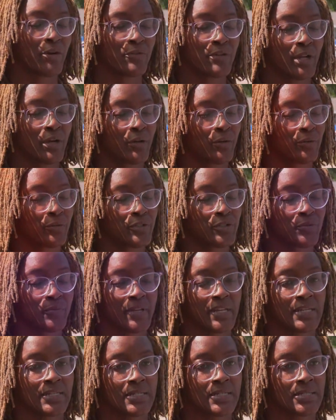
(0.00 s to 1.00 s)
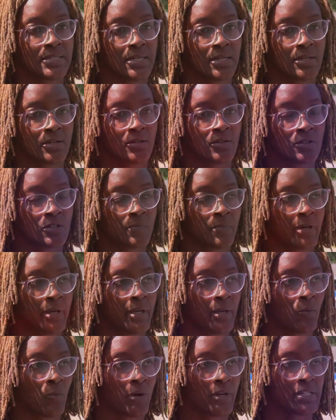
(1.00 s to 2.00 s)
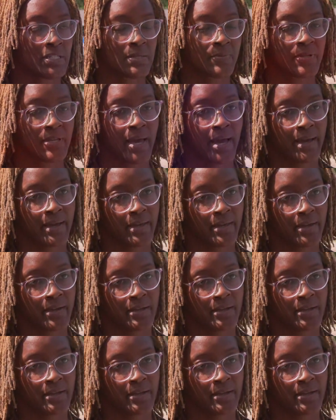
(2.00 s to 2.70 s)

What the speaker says: Don't know too many details, but wanted to be out